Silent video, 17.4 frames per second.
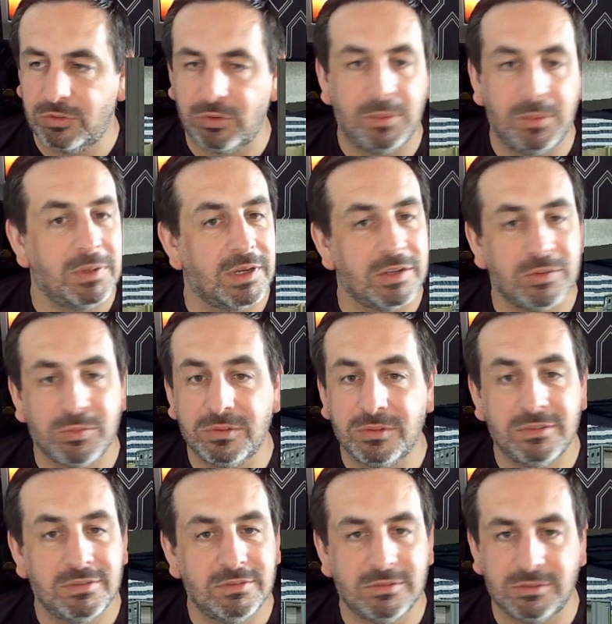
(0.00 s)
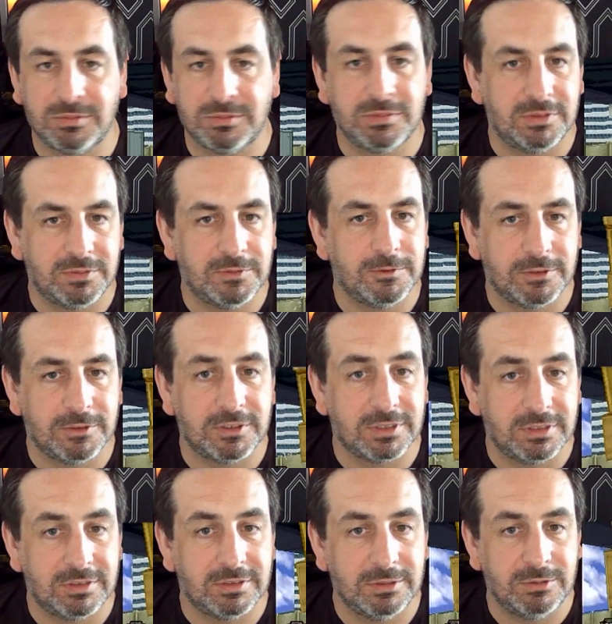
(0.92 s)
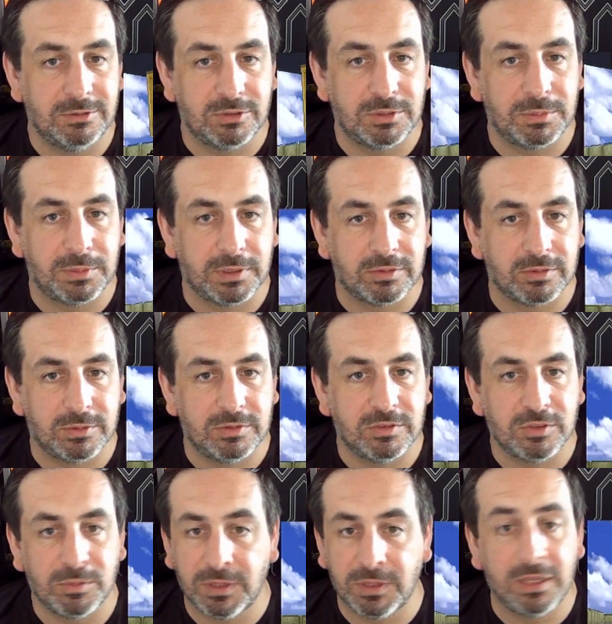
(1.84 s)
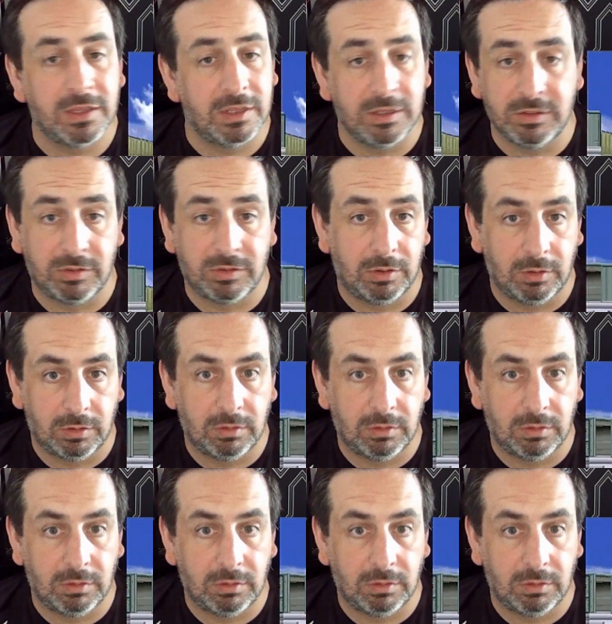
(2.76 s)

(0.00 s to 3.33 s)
Dreamcast one. There's another fucking 2 Dreamcast ones up there that